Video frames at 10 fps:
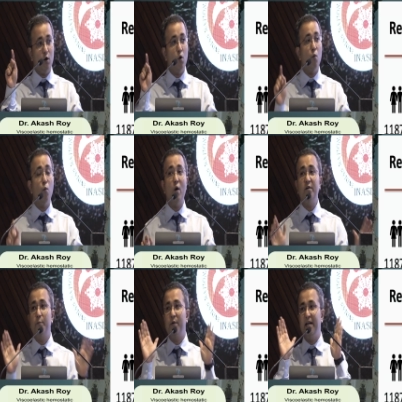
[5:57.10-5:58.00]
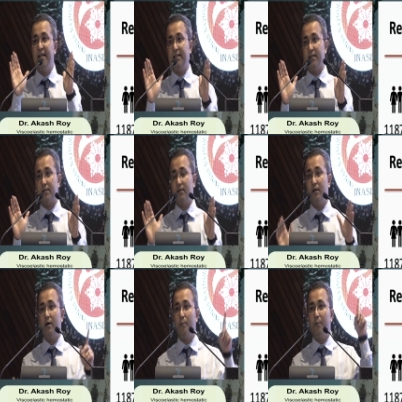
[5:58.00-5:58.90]
What predicted?
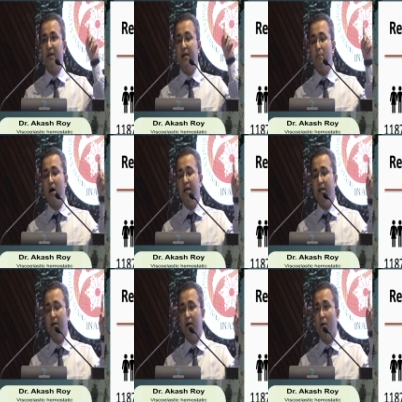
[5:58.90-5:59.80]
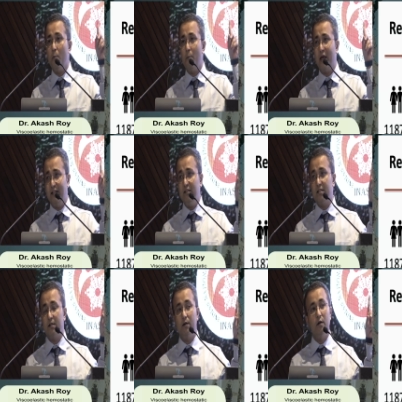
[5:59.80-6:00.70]
BMI, MELD,
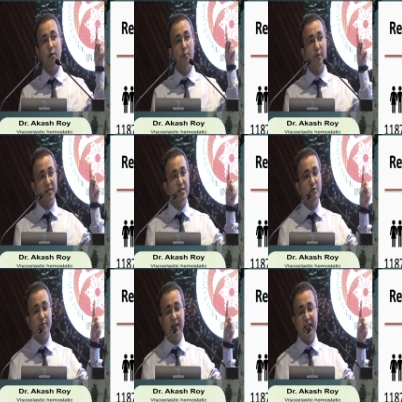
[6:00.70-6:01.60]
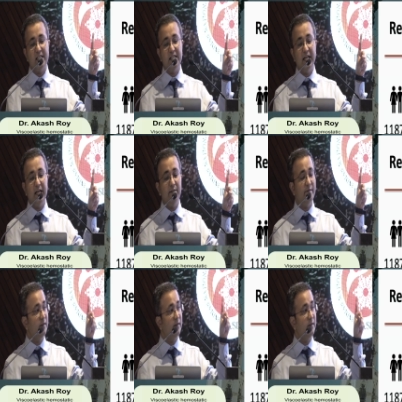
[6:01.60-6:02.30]
presence of ACLF,